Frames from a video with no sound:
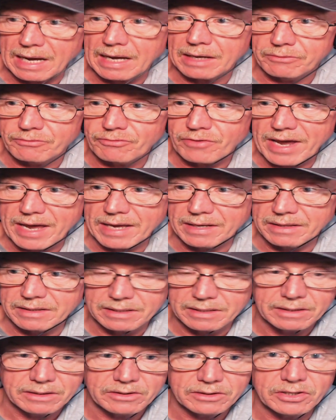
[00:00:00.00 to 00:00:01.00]
add
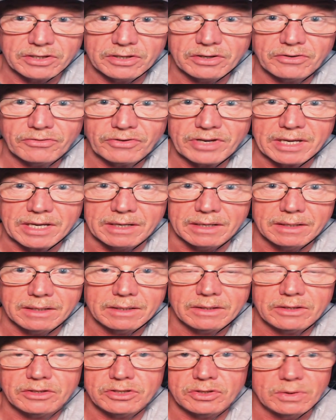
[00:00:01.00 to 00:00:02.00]
red to the green
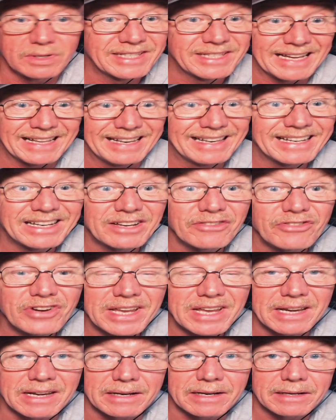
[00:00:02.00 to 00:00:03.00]
because you'll dull the
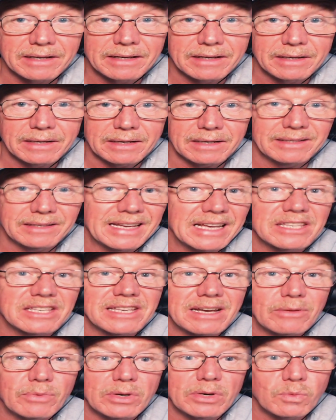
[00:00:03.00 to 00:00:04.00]
green. And
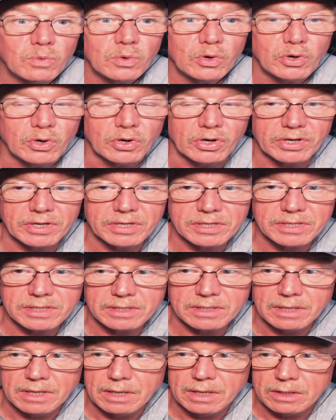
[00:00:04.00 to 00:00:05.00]
that's how it
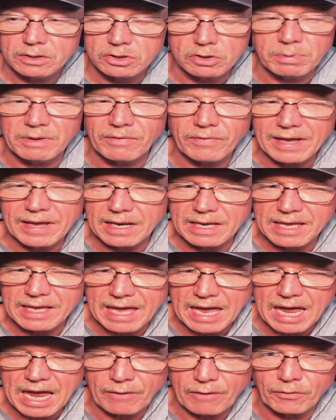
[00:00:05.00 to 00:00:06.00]
works. So be very
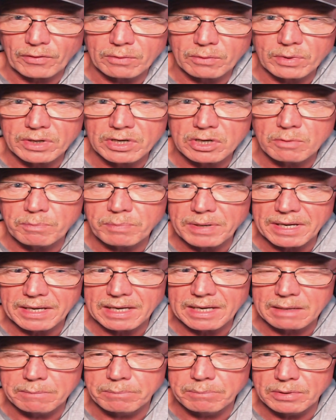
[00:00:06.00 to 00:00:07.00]
careful when you're
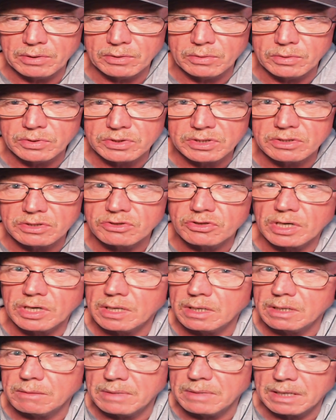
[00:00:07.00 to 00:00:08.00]
picking blues and
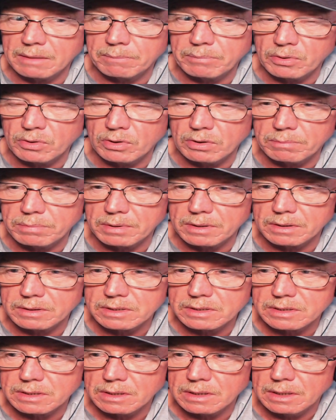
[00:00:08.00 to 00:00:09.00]
trying to make
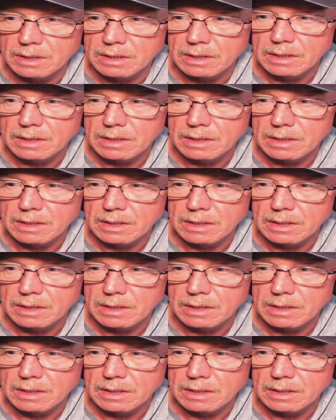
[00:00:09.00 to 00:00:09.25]
purples.